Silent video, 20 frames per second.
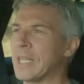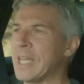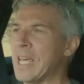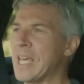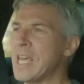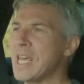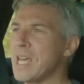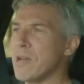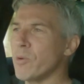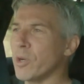
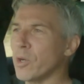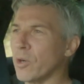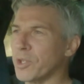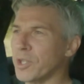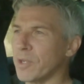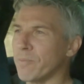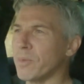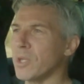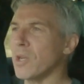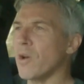Here we've got
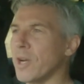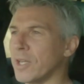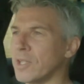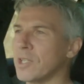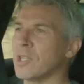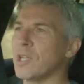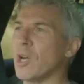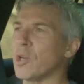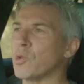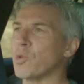some
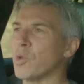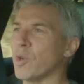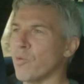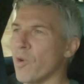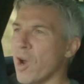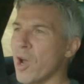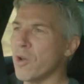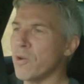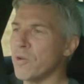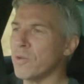nice country
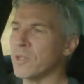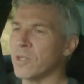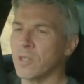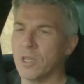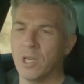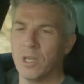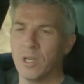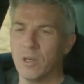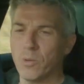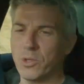roads.
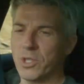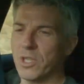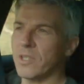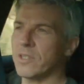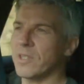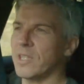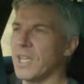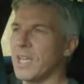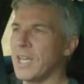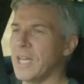We're
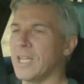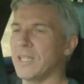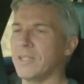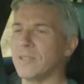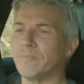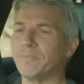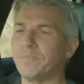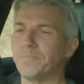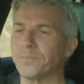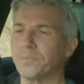just
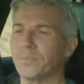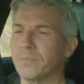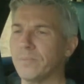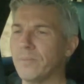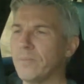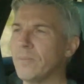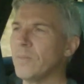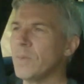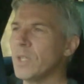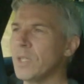in
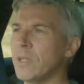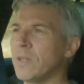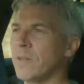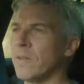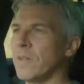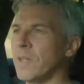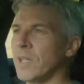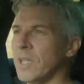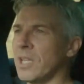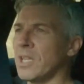
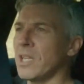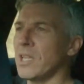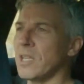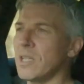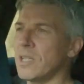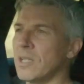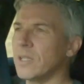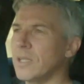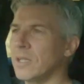the